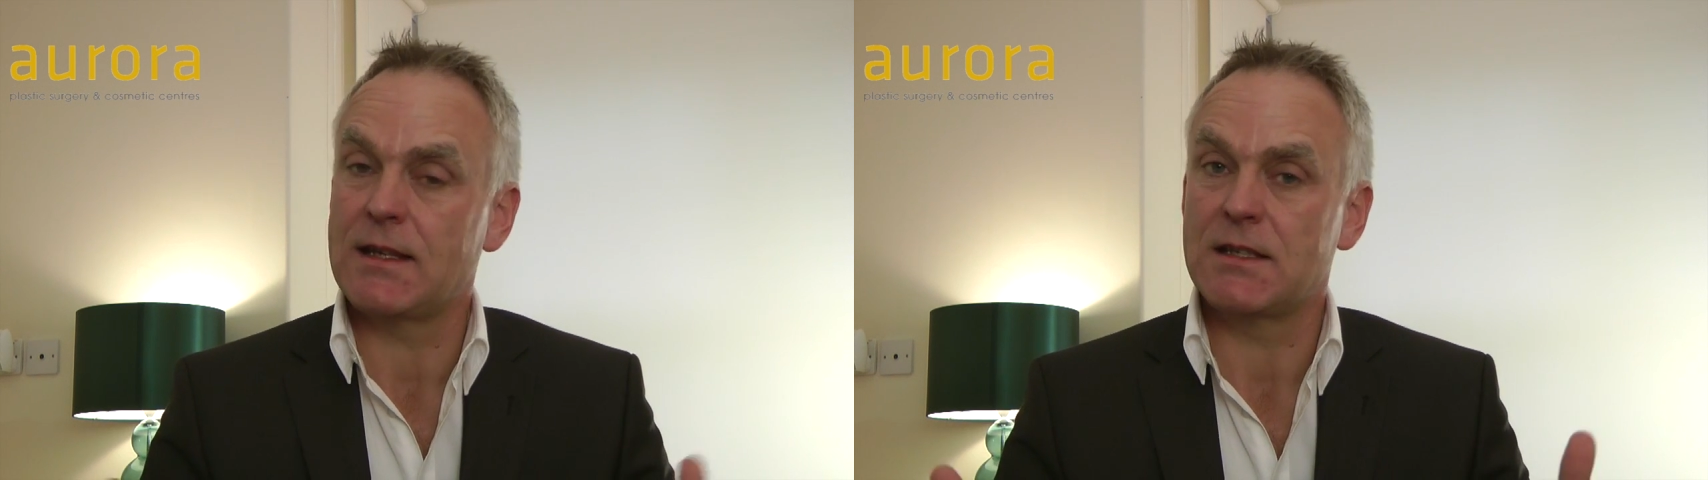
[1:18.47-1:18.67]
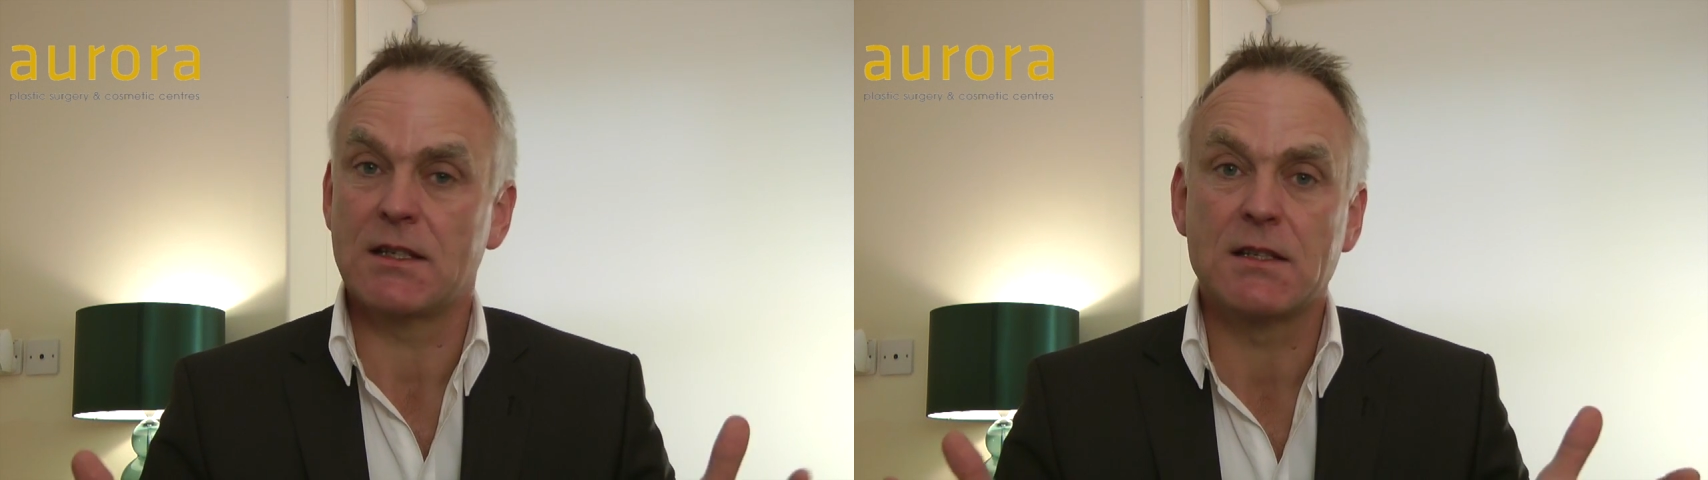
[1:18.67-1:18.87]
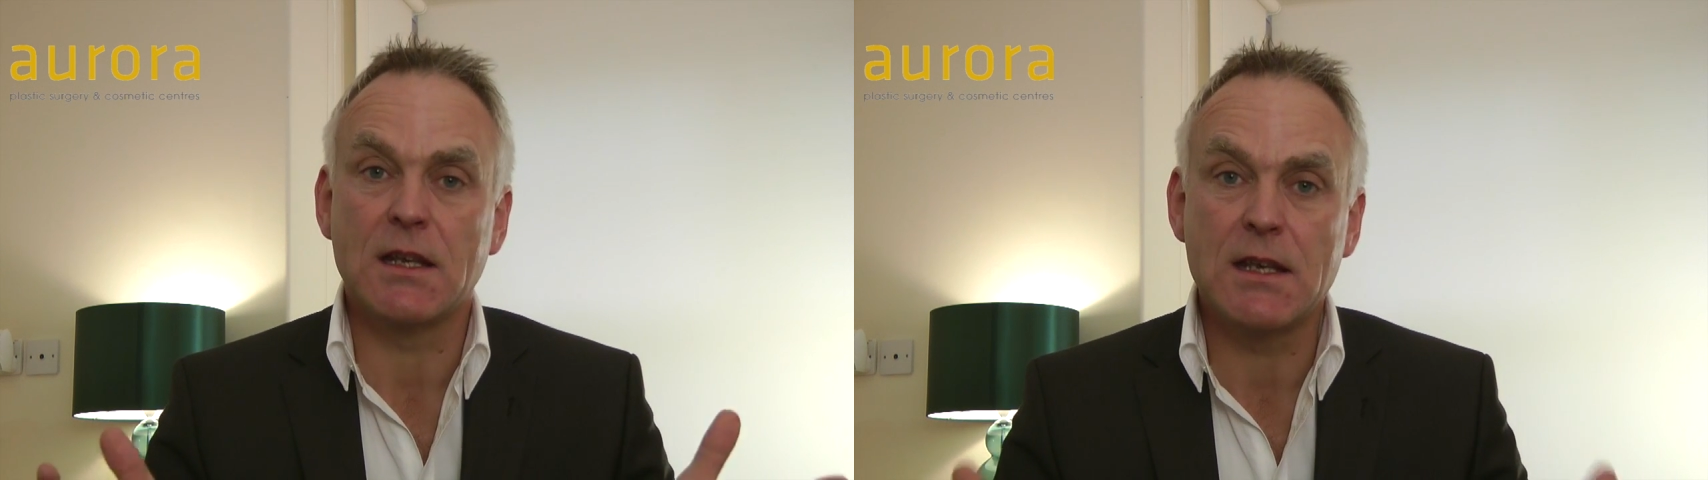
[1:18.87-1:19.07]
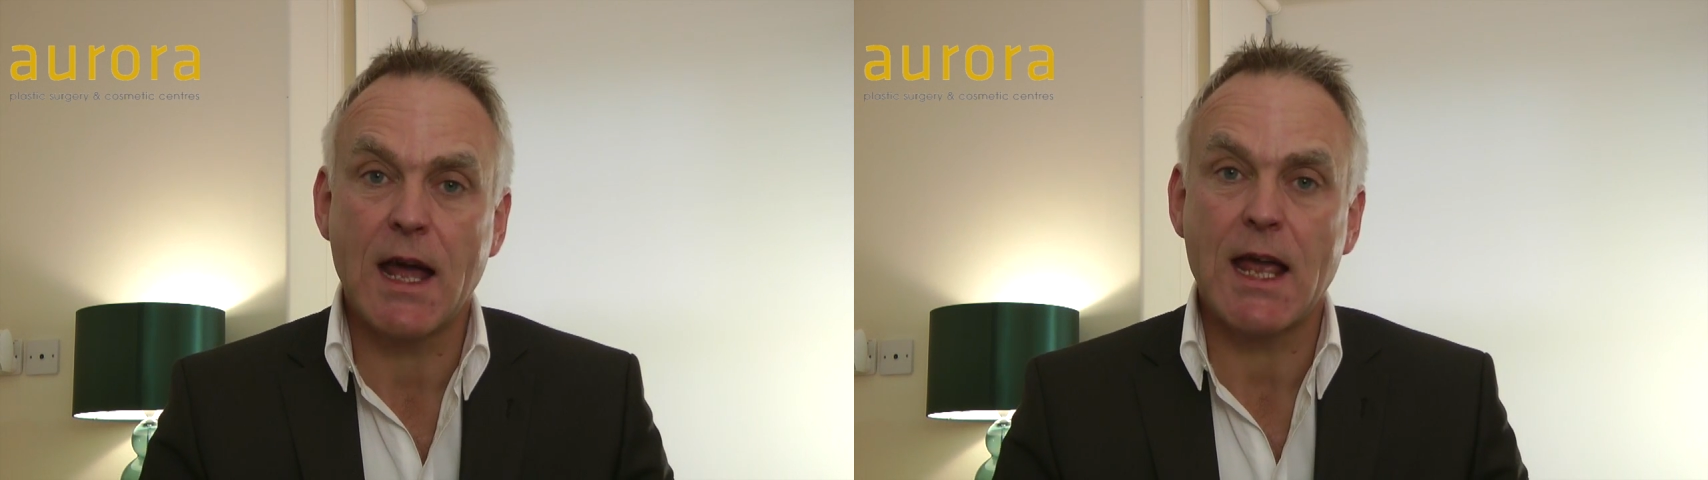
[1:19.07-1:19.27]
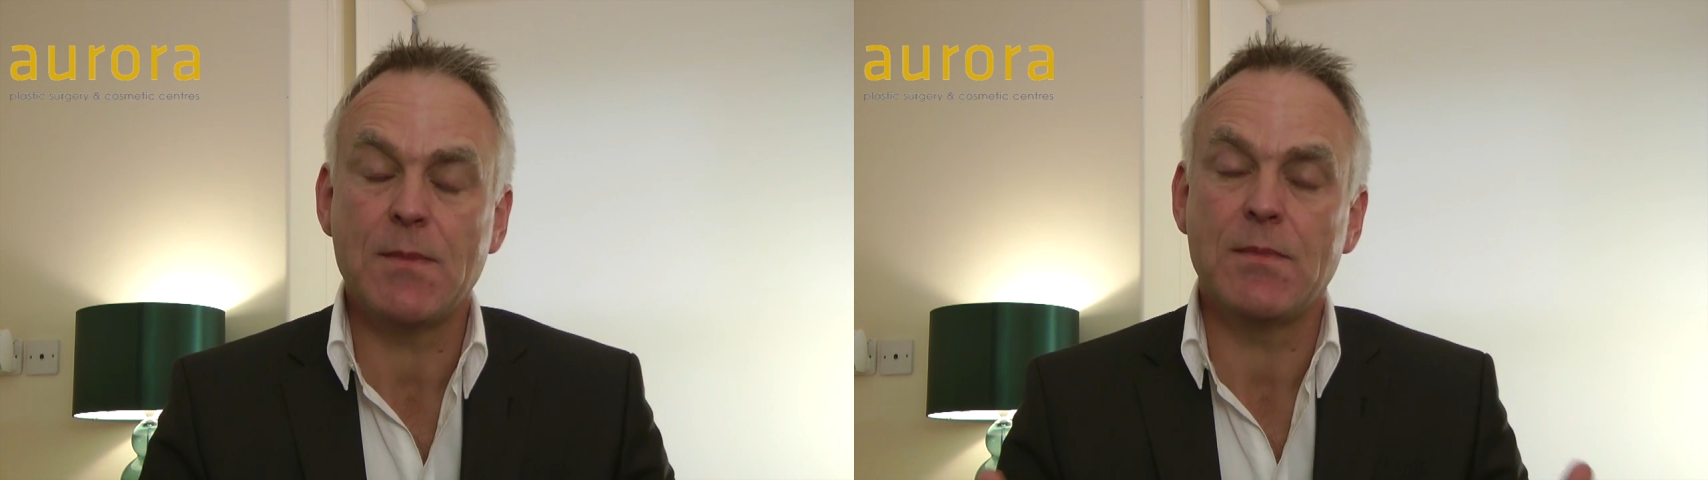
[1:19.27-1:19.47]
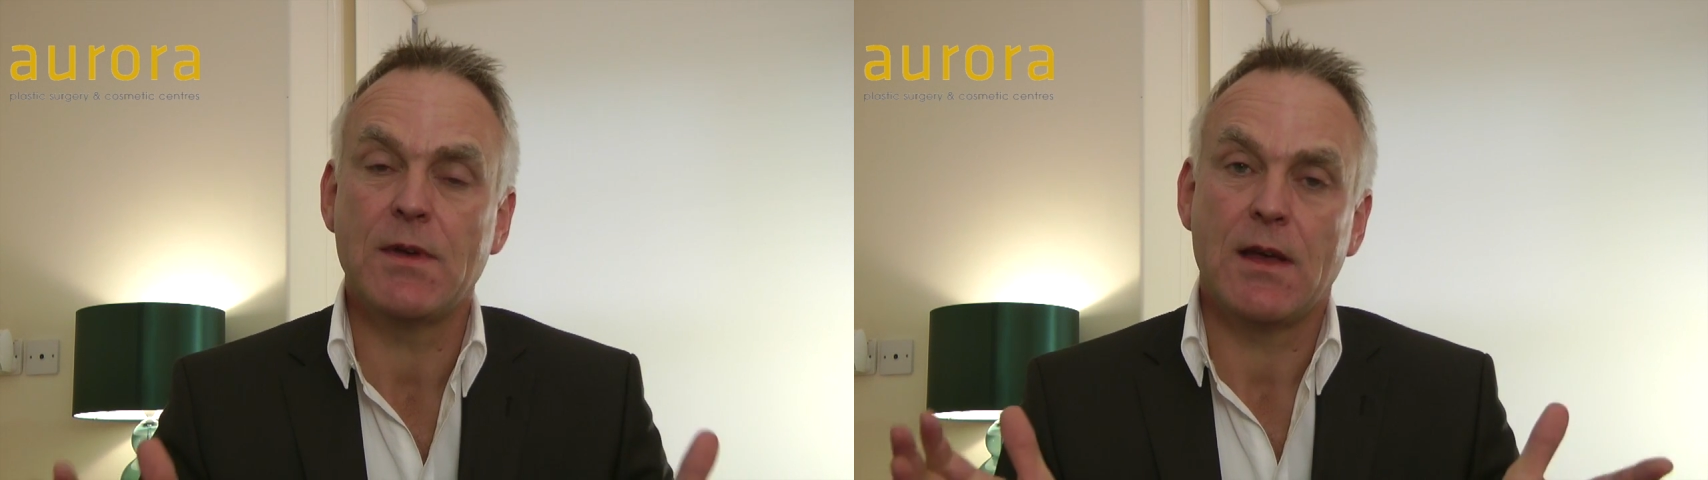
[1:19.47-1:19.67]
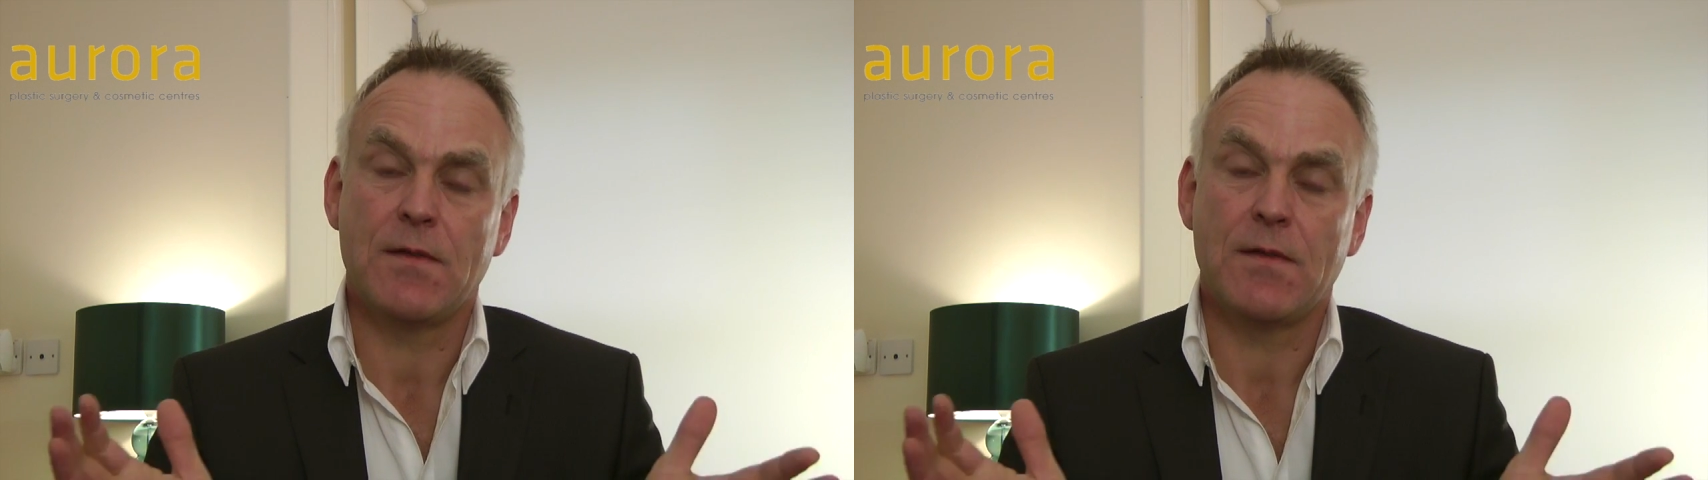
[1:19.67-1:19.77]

It's just the name